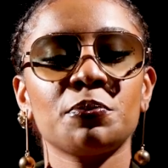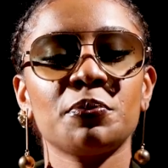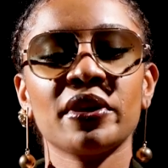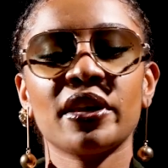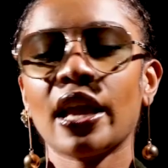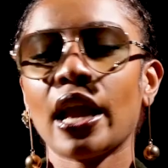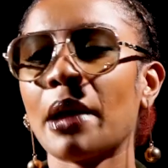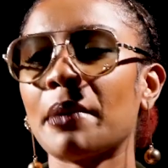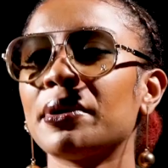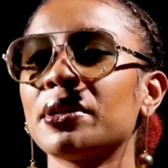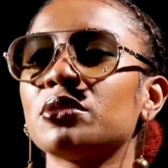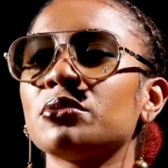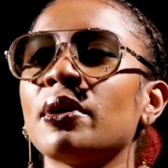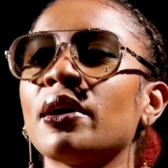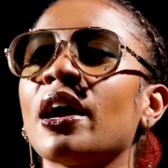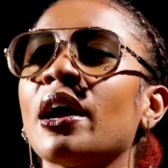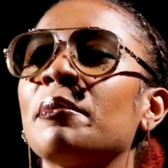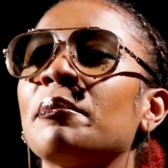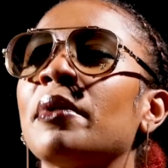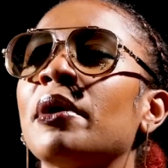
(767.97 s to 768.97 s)
speaking,
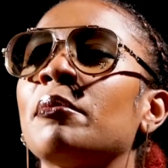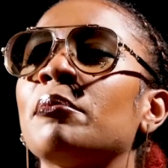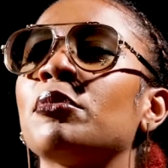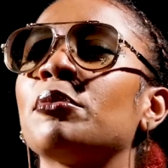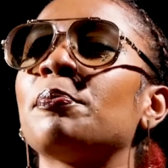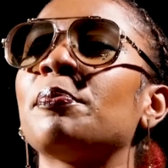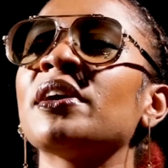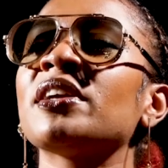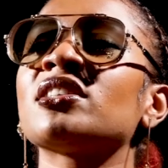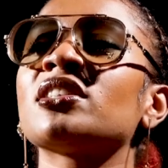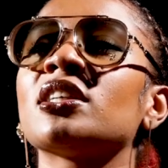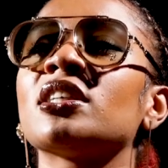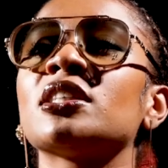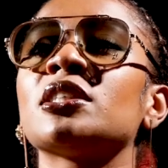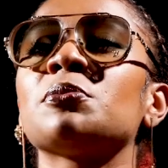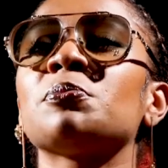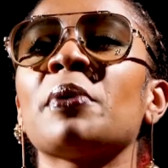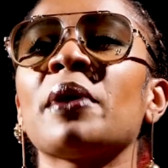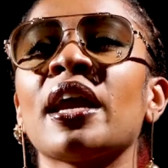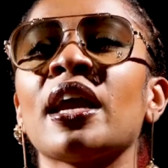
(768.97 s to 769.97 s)

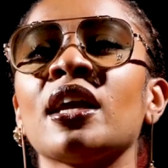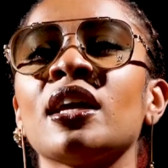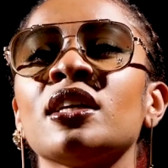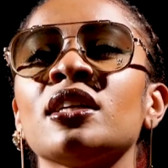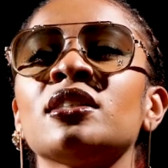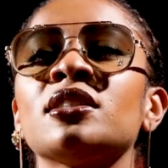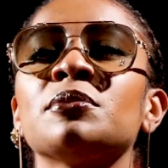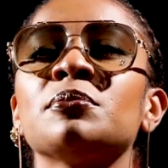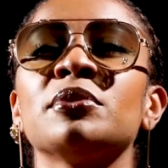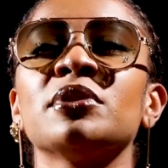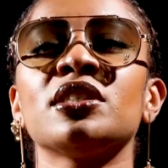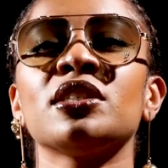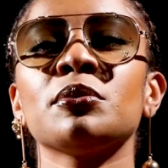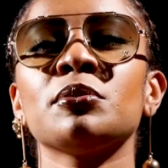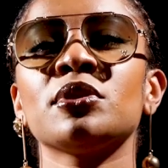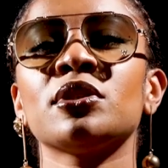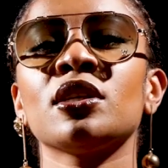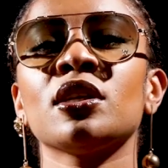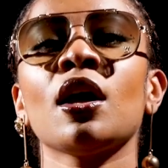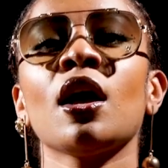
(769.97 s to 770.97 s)
patience pays,
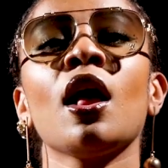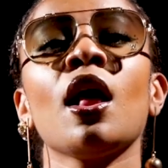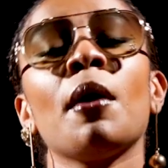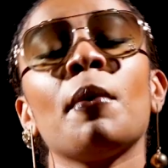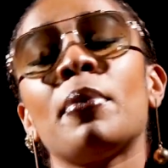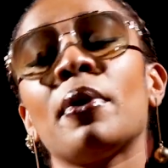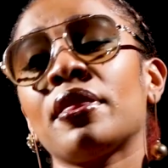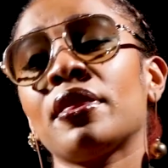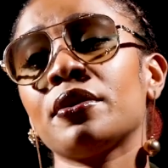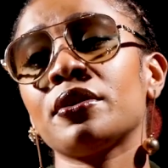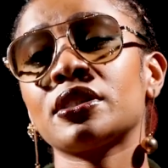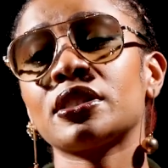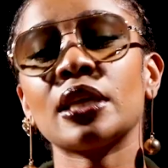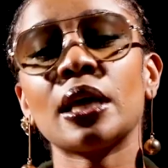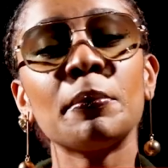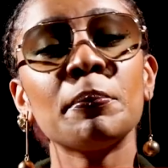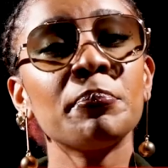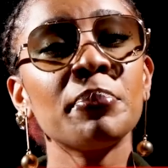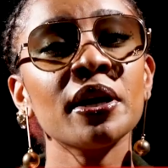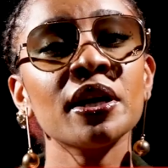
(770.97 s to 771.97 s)
bichi, but there is
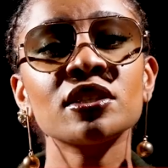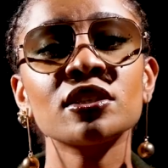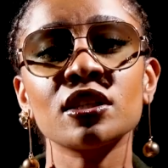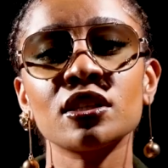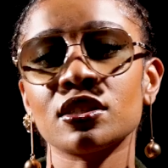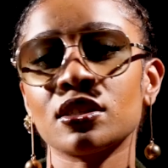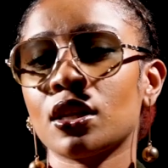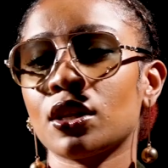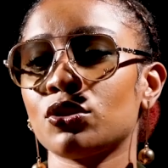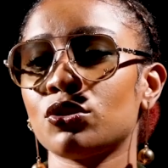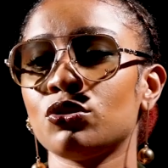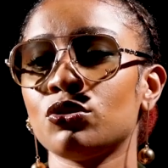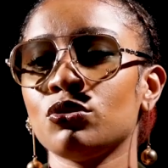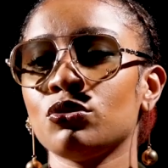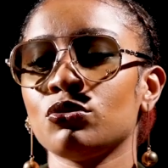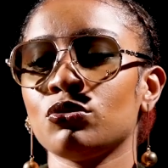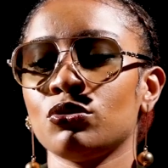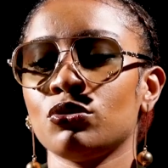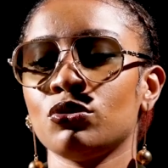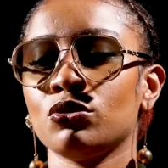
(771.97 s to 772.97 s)
some patience that
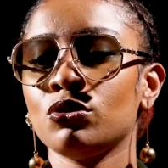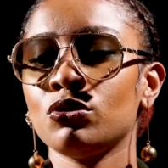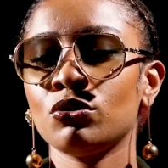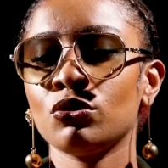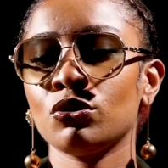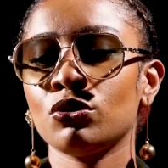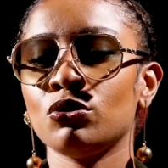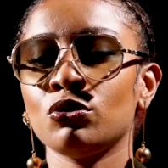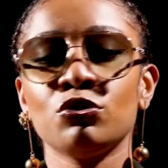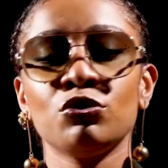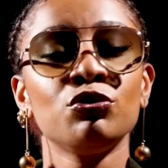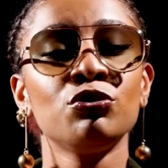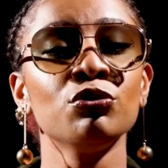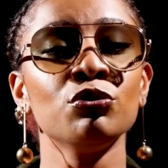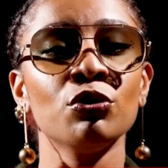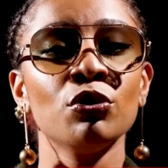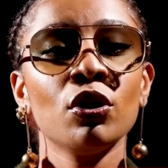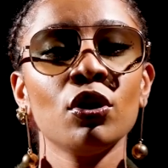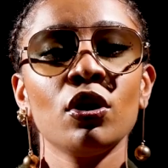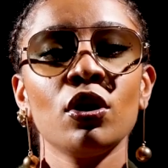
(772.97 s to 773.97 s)
you
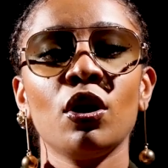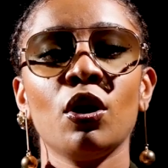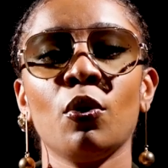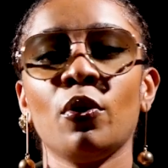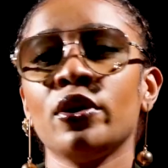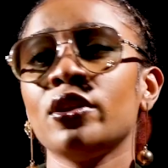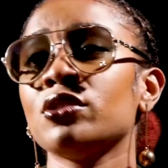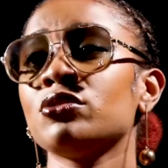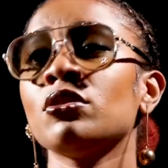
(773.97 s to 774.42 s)
do when